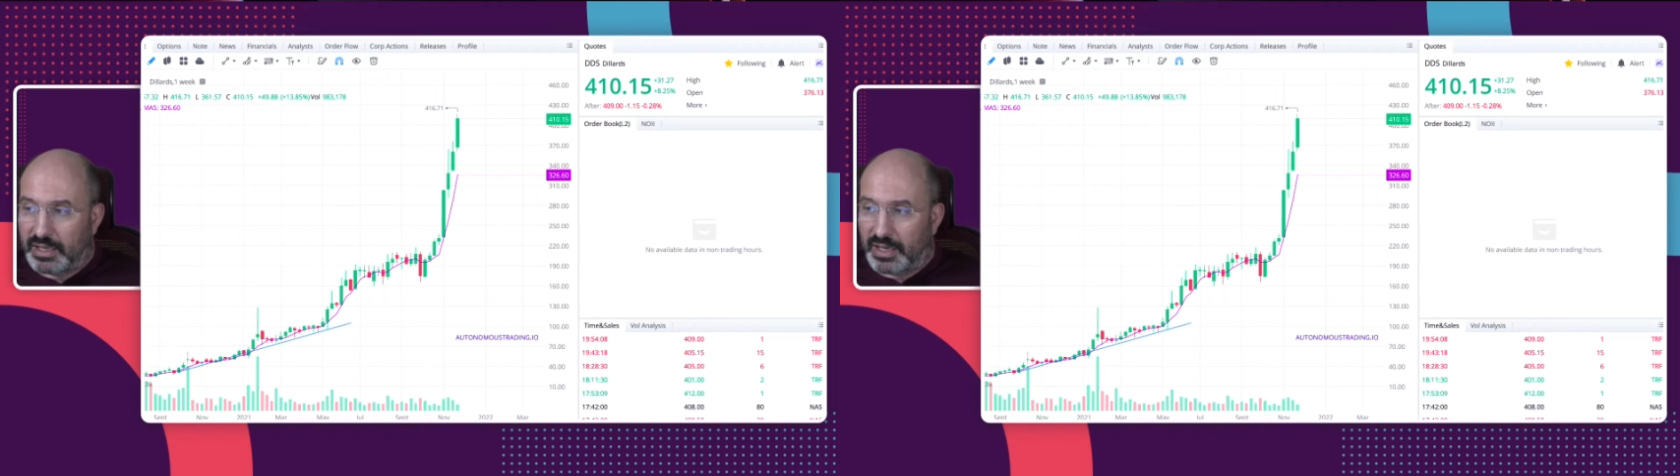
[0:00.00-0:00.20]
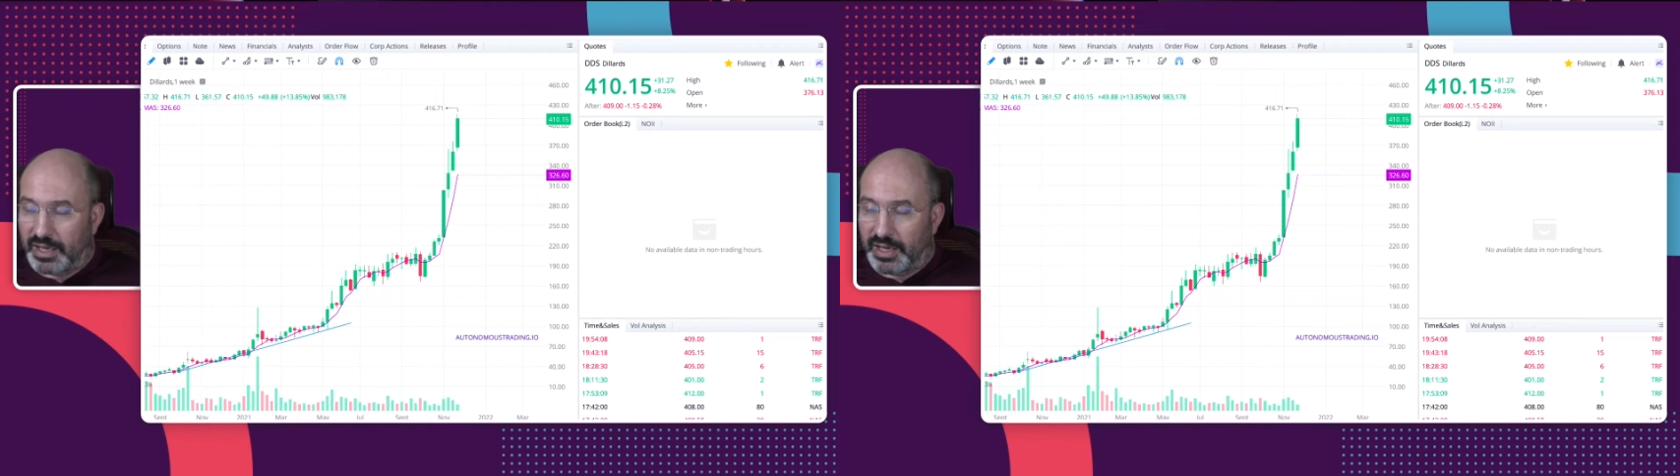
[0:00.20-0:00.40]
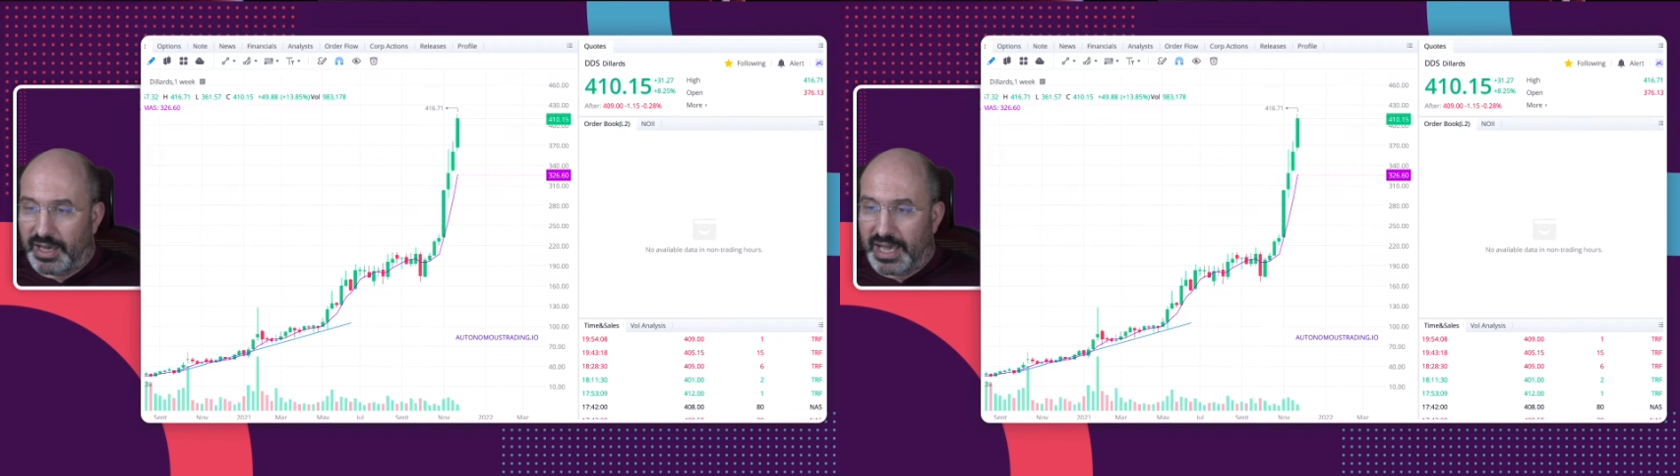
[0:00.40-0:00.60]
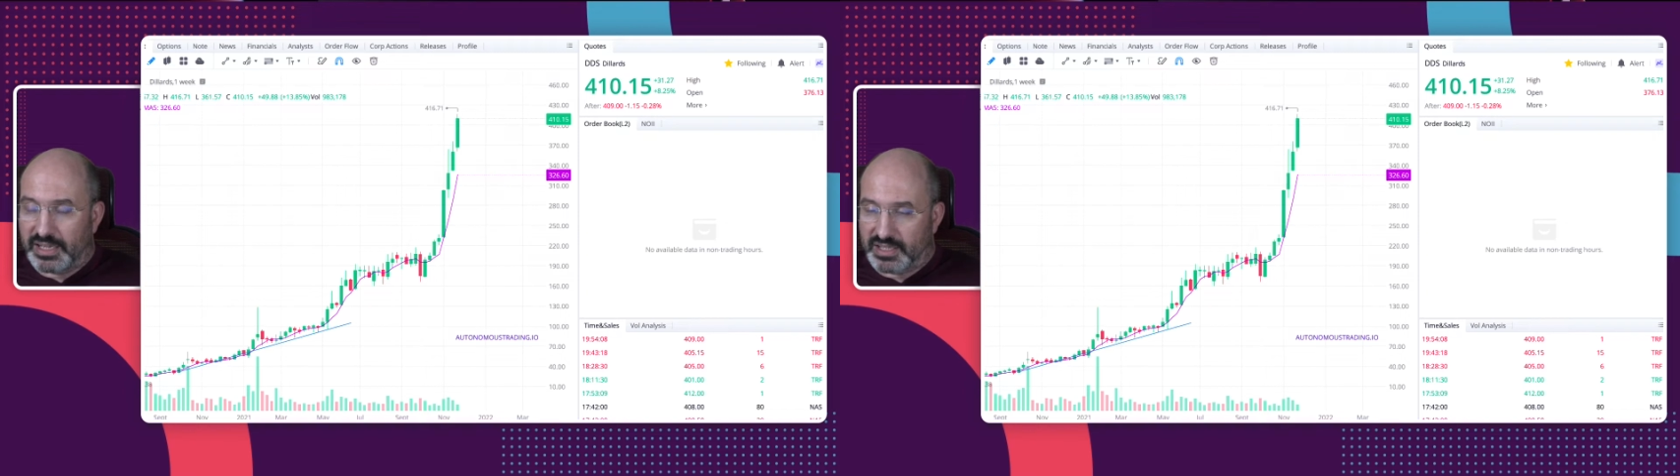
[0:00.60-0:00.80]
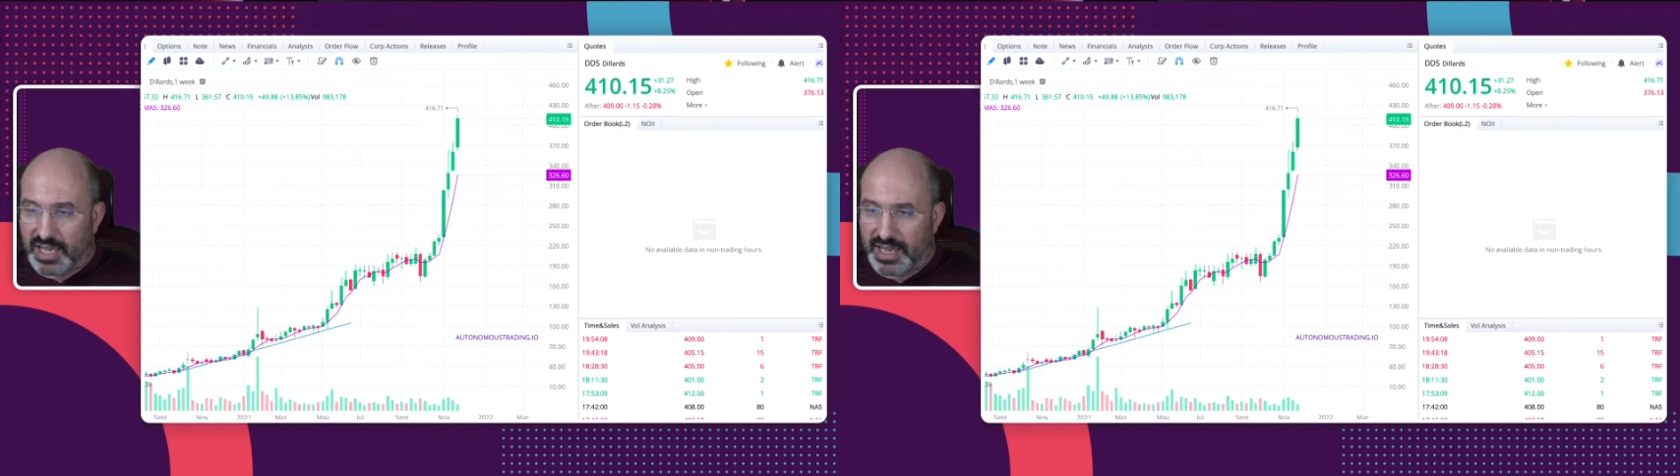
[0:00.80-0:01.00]
Eh,
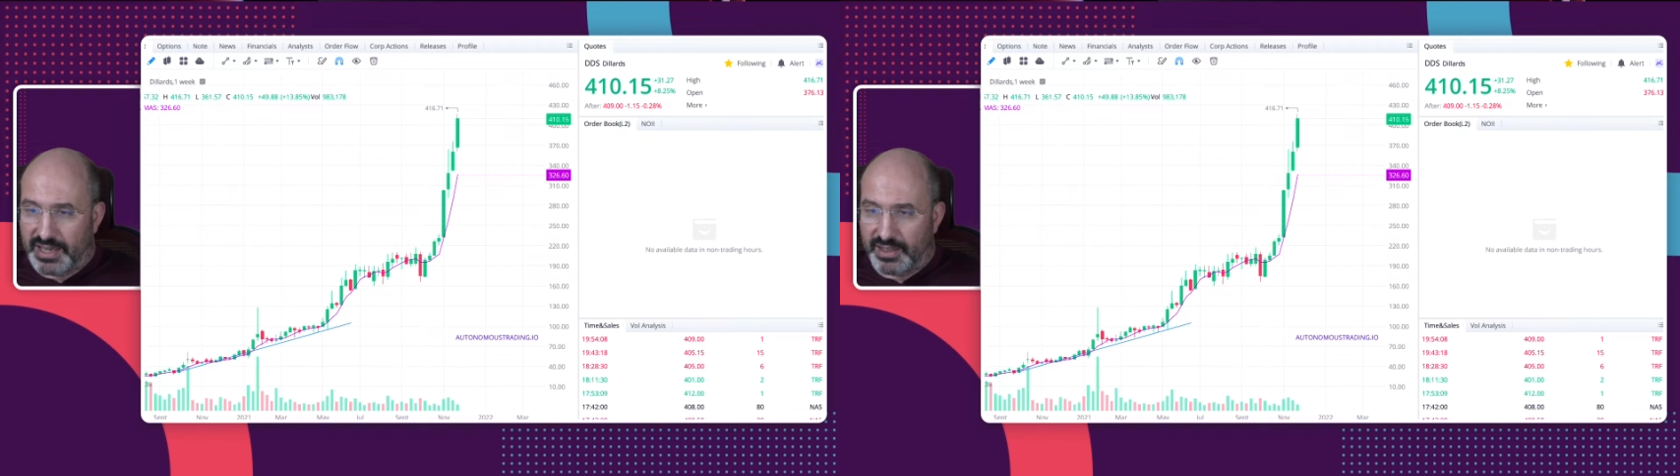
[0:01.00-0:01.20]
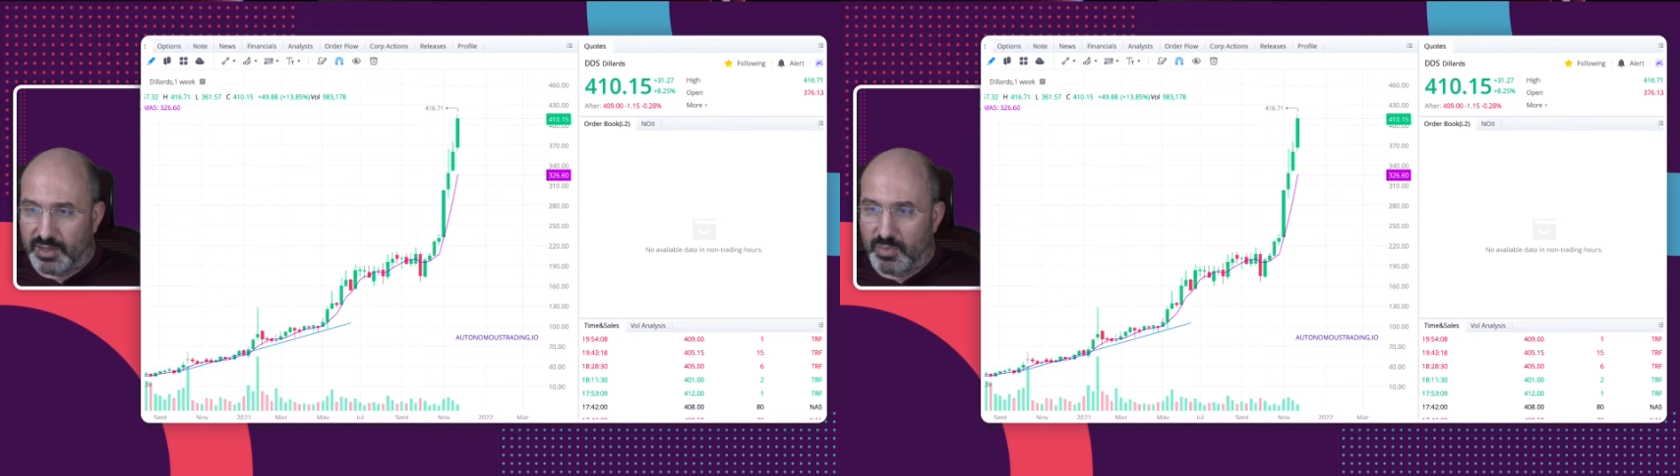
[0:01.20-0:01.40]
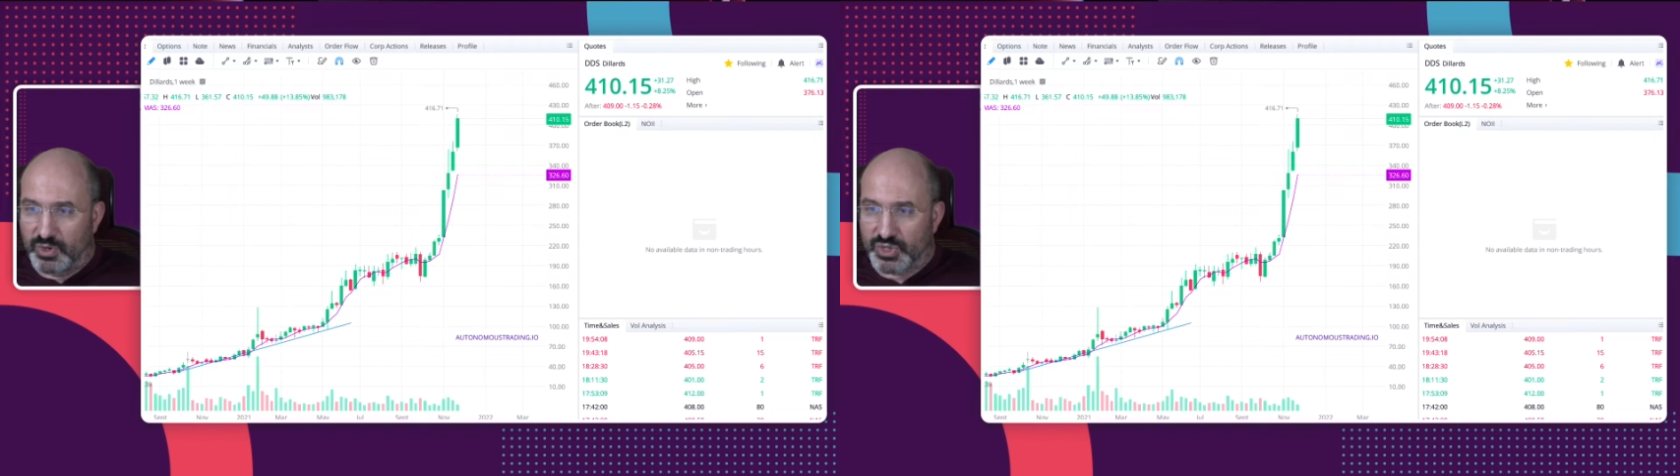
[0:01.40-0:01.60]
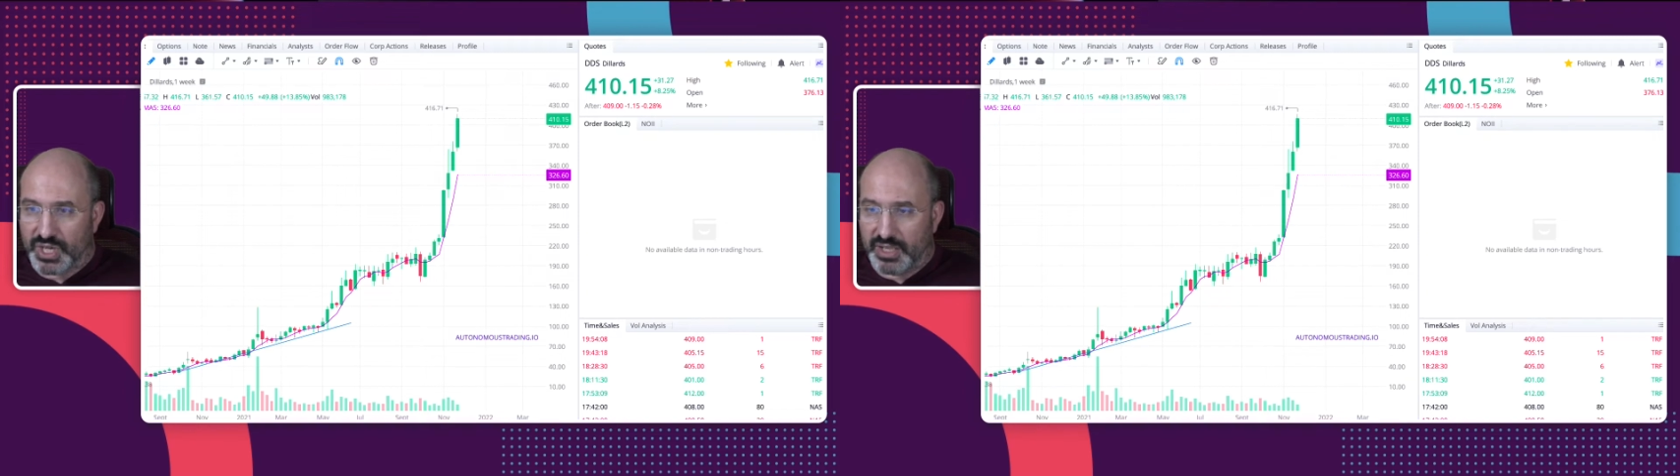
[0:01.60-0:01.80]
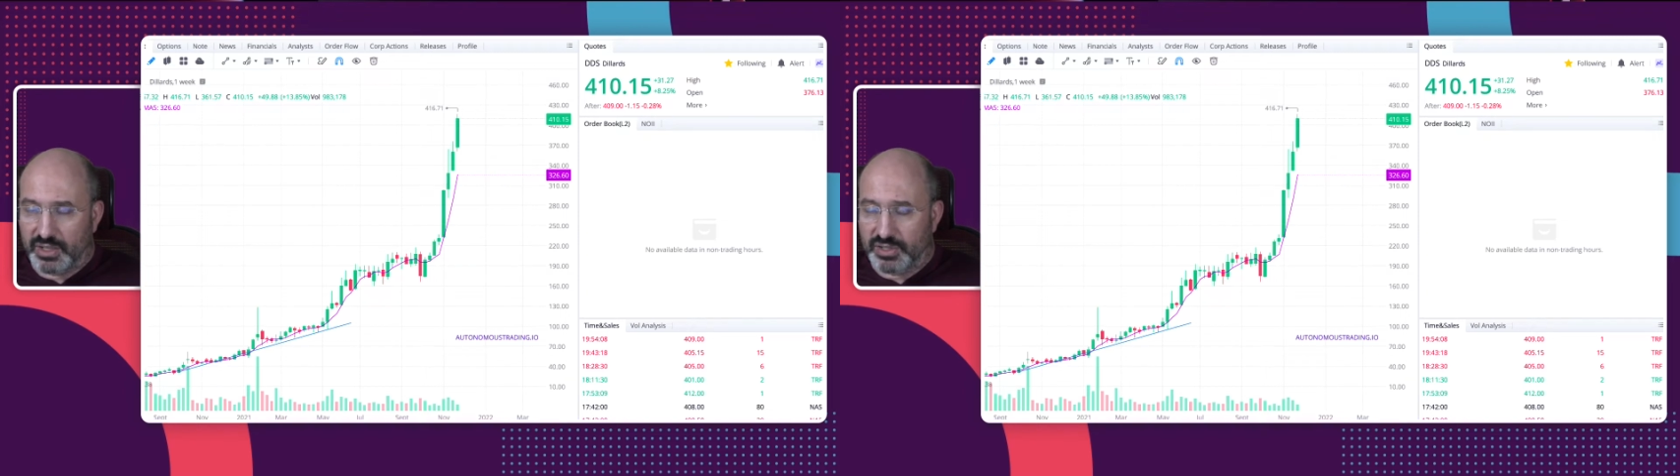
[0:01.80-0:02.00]
as I demonstrated.